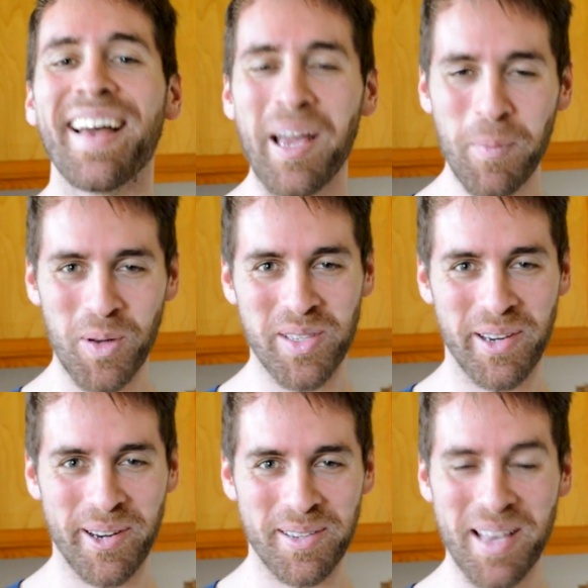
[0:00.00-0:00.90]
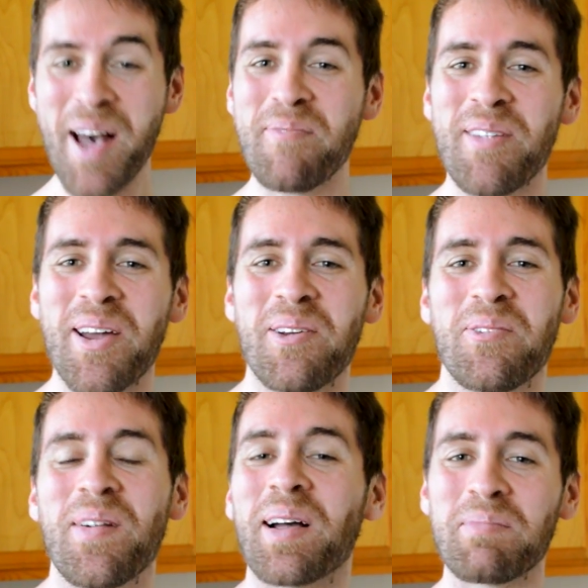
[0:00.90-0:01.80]
Hey boys and girls, I'm Rhino.
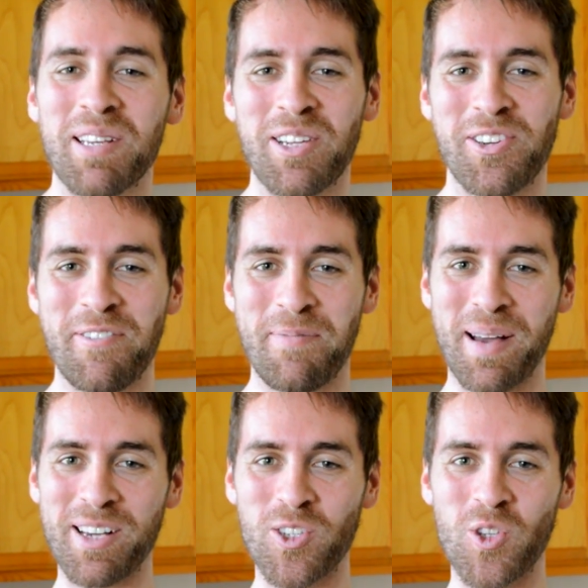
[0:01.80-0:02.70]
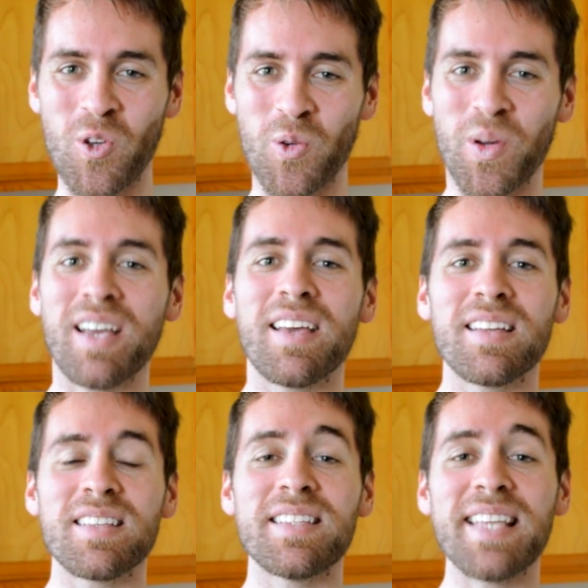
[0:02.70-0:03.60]
Welcome to the Chef Paresseux.
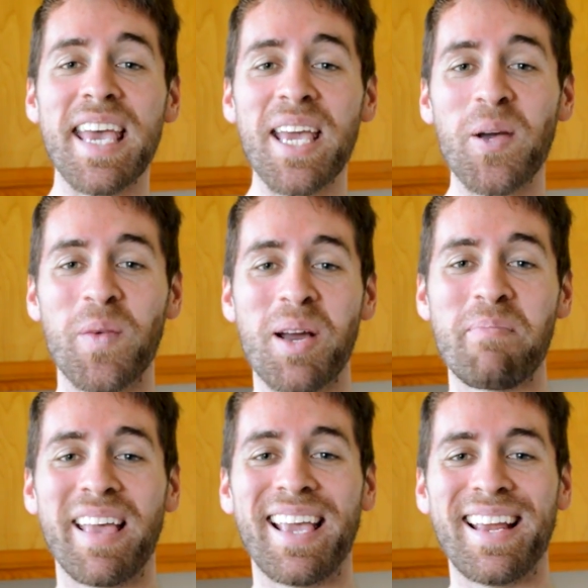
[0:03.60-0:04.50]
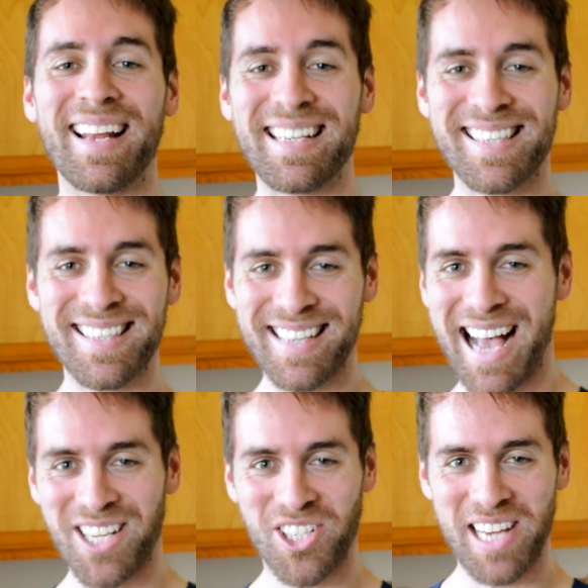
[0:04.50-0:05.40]
Today we are making a
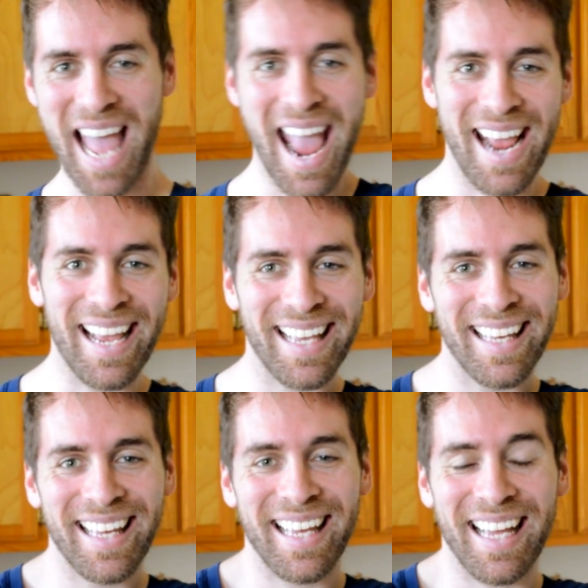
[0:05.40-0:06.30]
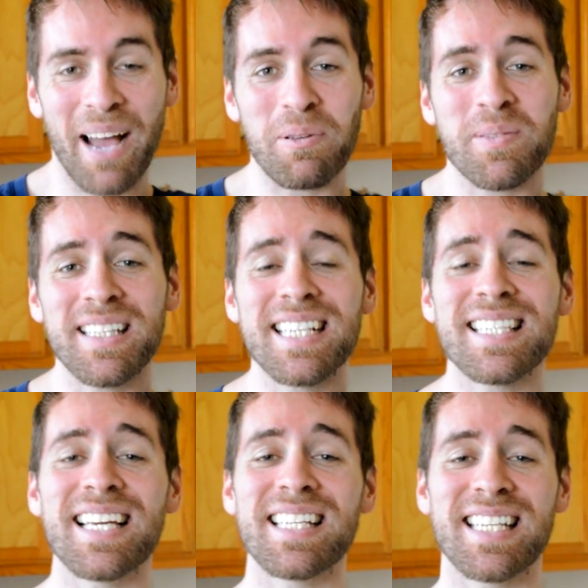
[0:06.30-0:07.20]
Scotch egg. I was really
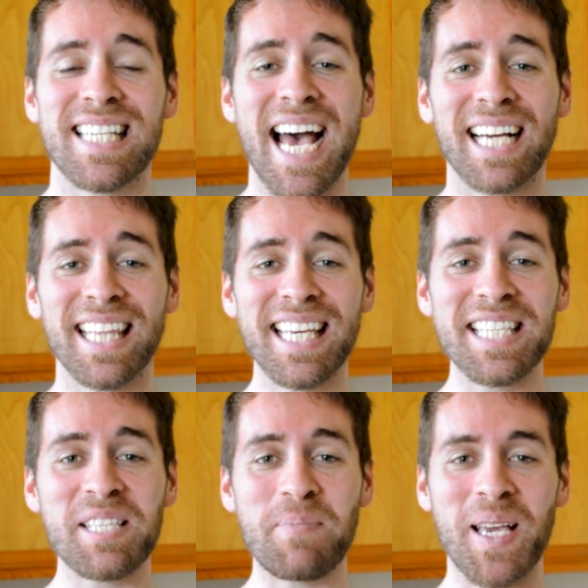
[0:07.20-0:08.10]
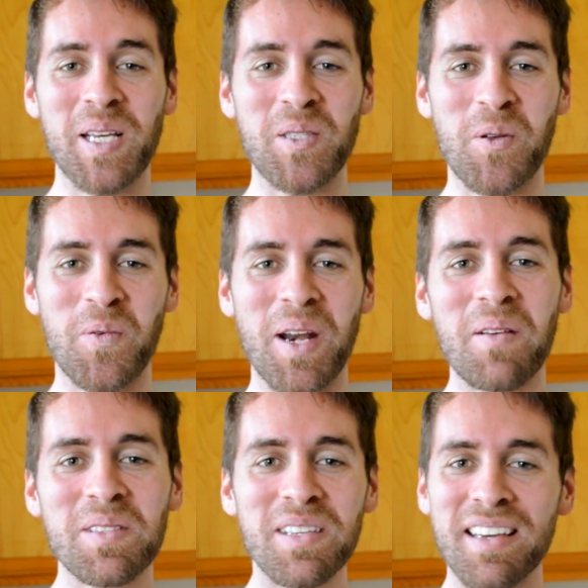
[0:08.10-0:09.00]
excited to tackle this because when I
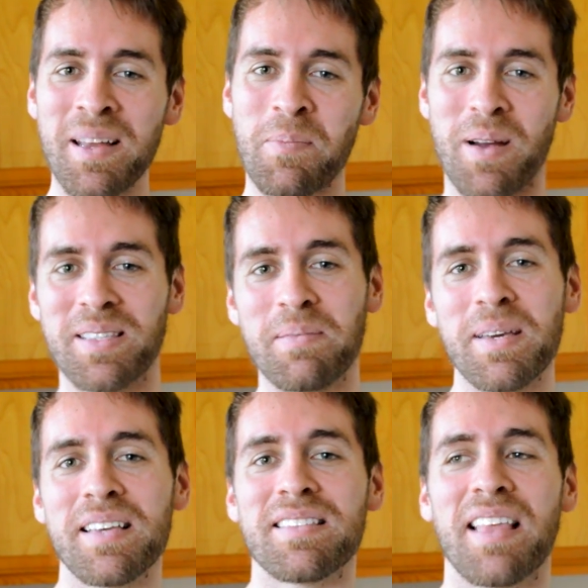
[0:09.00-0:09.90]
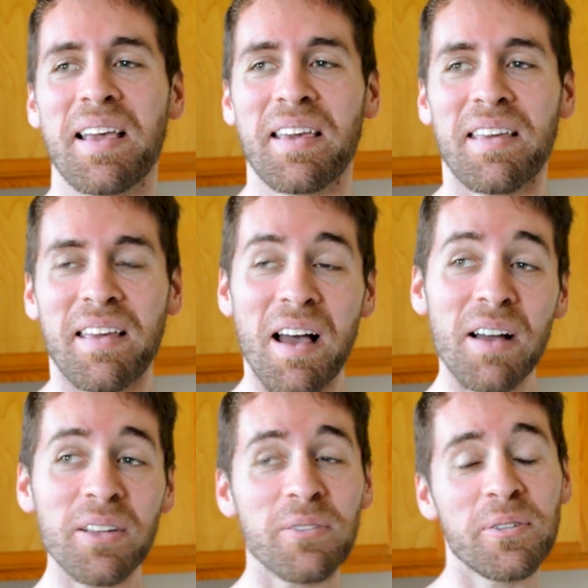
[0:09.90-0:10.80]
was looking up recipes like
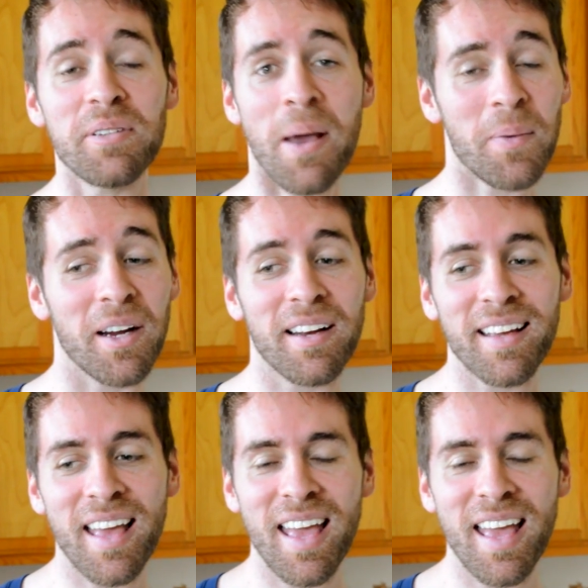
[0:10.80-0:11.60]
on the Food Network,